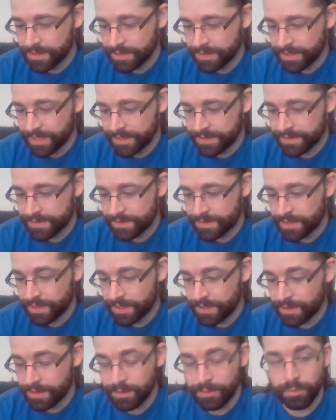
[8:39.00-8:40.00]
let's
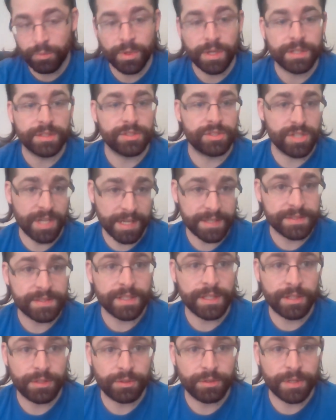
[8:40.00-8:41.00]
see what just
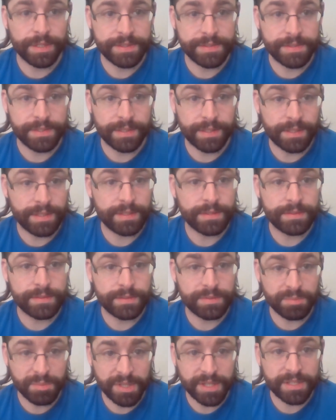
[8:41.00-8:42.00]
increasing
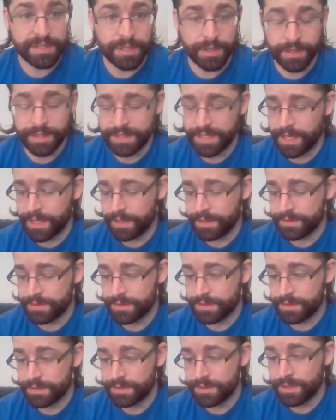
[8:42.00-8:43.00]
his military
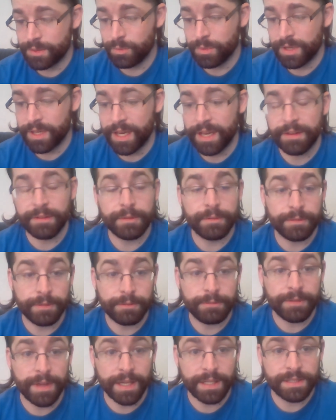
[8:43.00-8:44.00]
talents, see what kind of
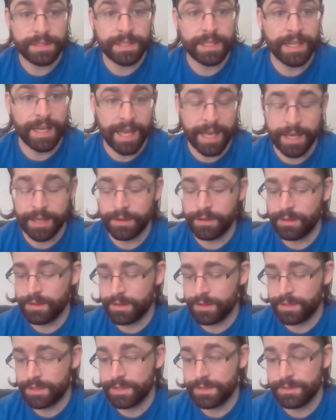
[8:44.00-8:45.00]
effect it had
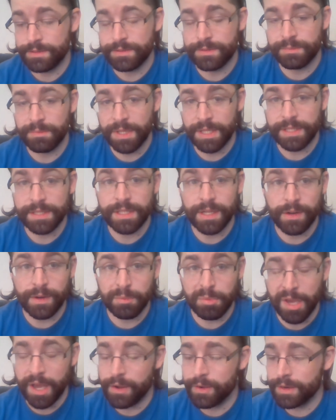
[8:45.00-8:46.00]
on his military
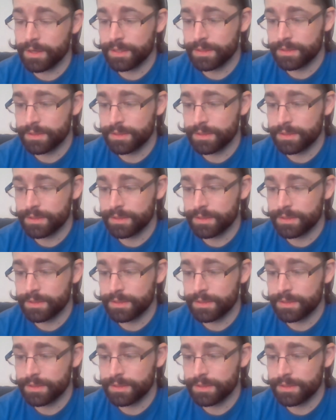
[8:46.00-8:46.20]
power.